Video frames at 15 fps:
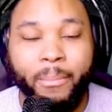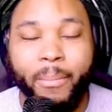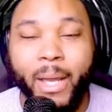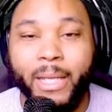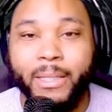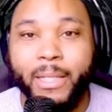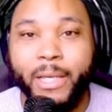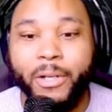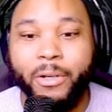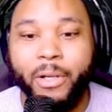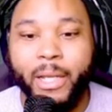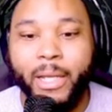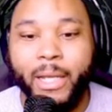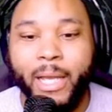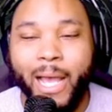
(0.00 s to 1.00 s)
Mike Skinner
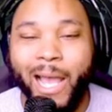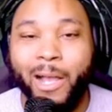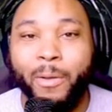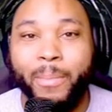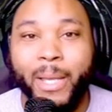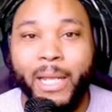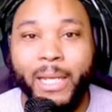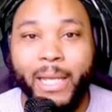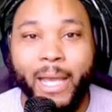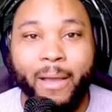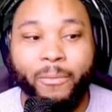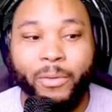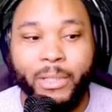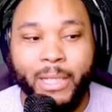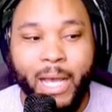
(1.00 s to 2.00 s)
and Kyle Petty have
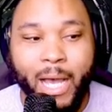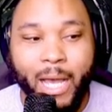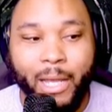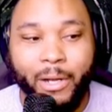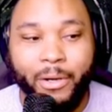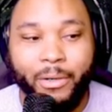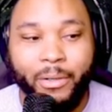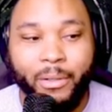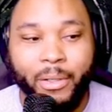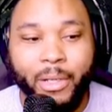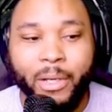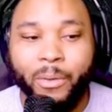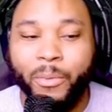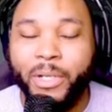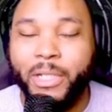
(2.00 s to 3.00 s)
retired,
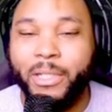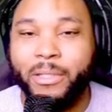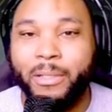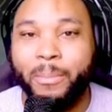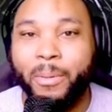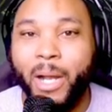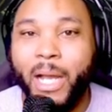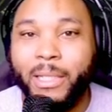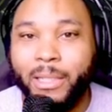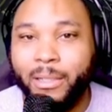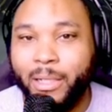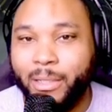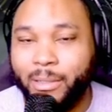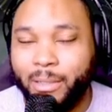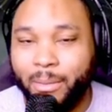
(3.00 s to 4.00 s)
which is surprising
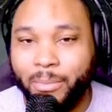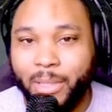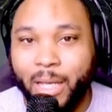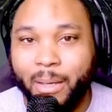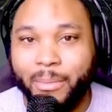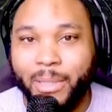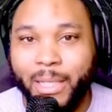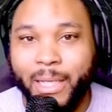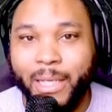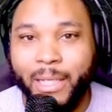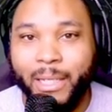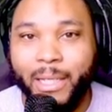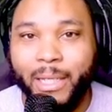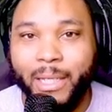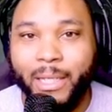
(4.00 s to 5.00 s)
because sometimes
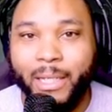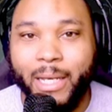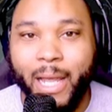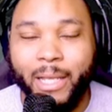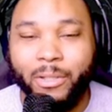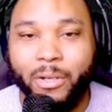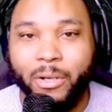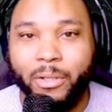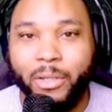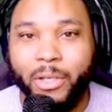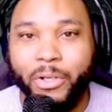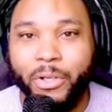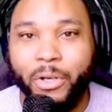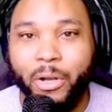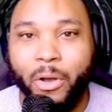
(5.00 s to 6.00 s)
in NASCAR
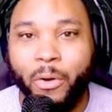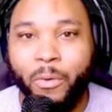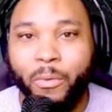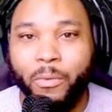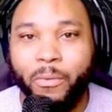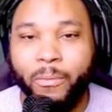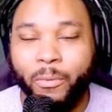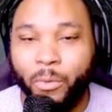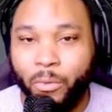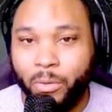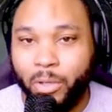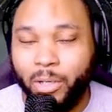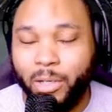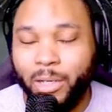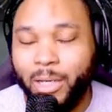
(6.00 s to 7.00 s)
Thunder
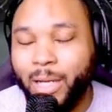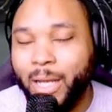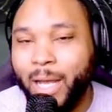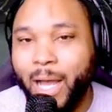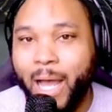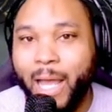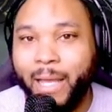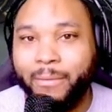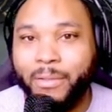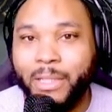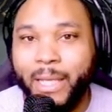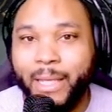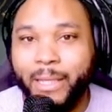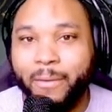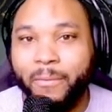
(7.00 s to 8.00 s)
04, I have
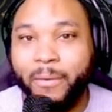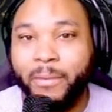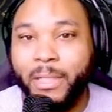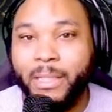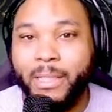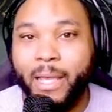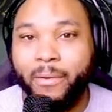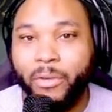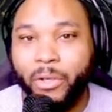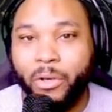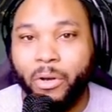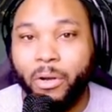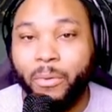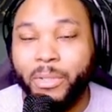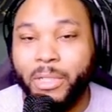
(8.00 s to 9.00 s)
seen the 57
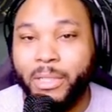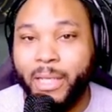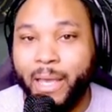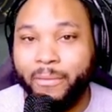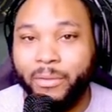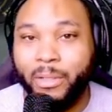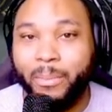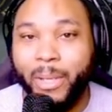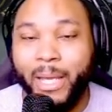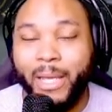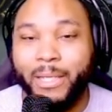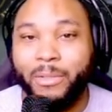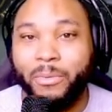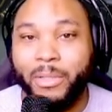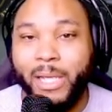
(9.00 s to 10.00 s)
car, which is Kevin
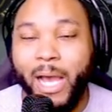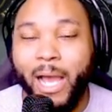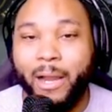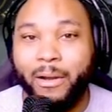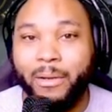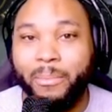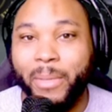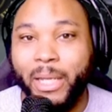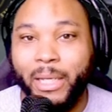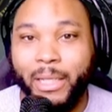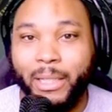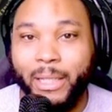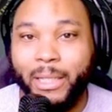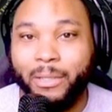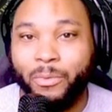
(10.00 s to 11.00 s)
LePage, retire
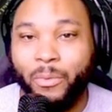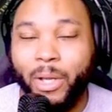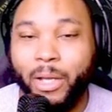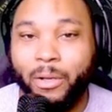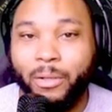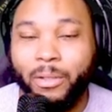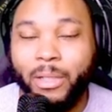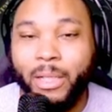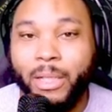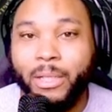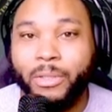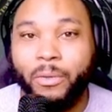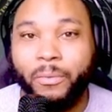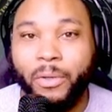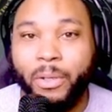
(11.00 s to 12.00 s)
immediately as well.
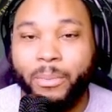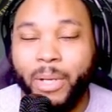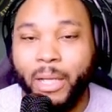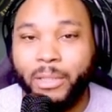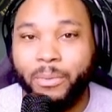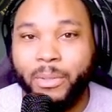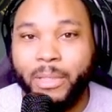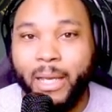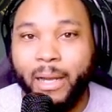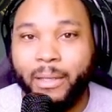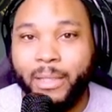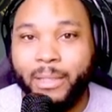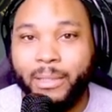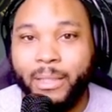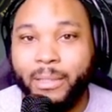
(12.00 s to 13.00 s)
So for him not to retire
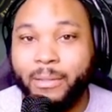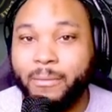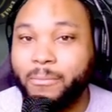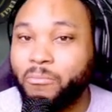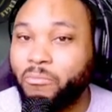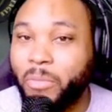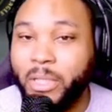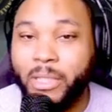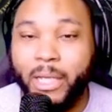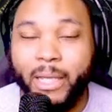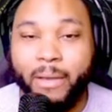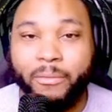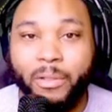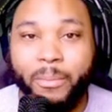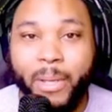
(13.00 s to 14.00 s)
this season means that
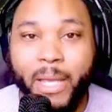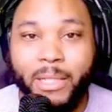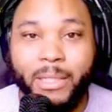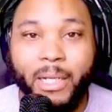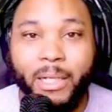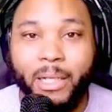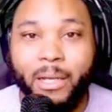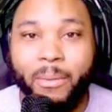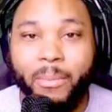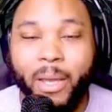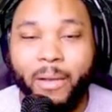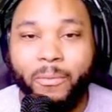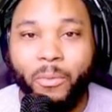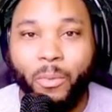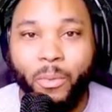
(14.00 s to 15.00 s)
Kevin LePage decided to come
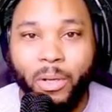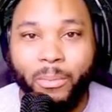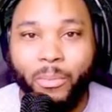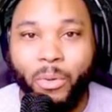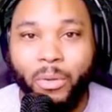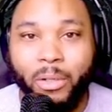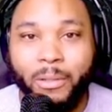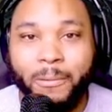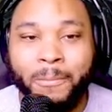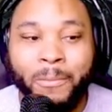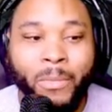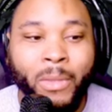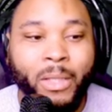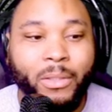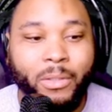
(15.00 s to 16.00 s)
back for one more.
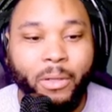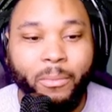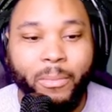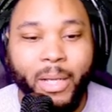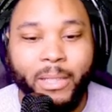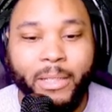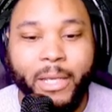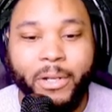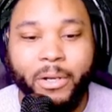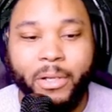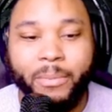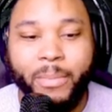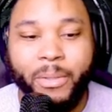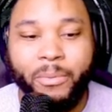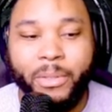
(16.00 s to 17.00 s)
So Mike Skinner has
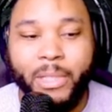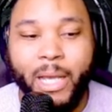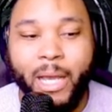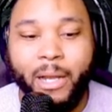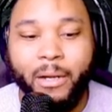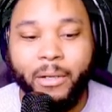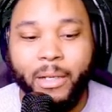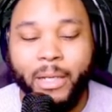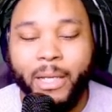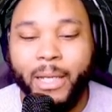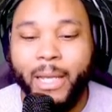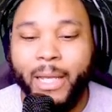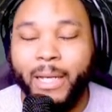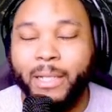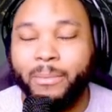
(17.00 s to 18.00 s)
been retired
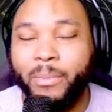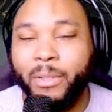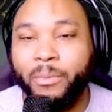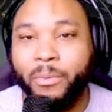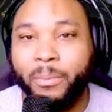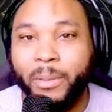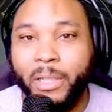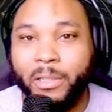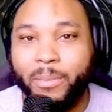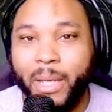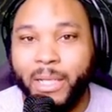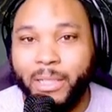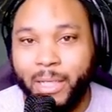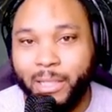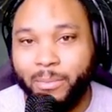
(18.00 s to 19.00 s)
and has been replaced by
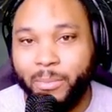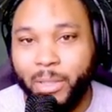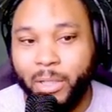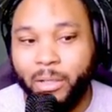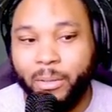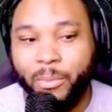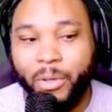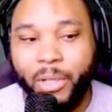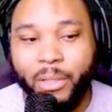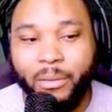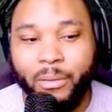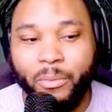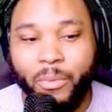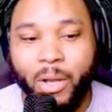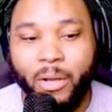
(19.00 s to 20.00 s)
Chase Montgomery,
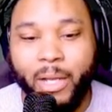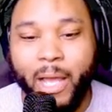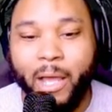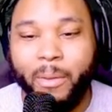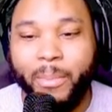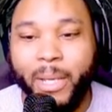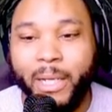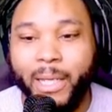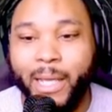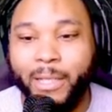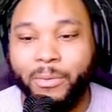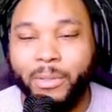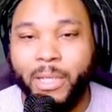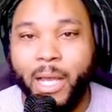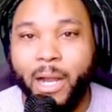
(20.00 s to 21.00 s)
while Kyle Petty has
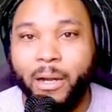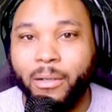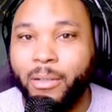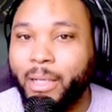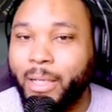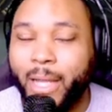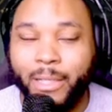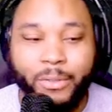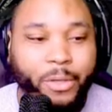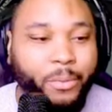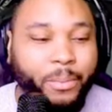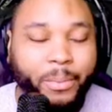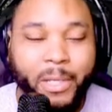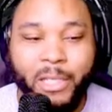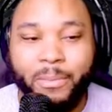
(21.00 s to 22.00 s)
retired and has no
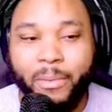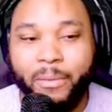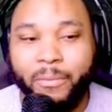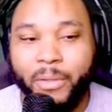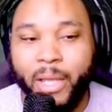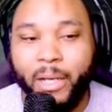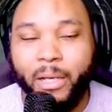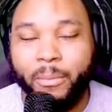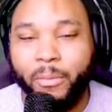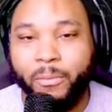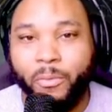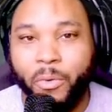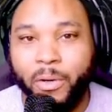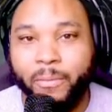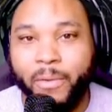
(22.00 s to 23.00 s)
replacement for that number
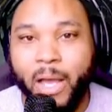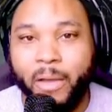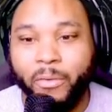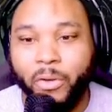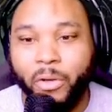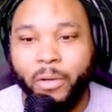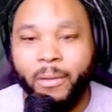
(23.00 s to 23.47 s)
45 car.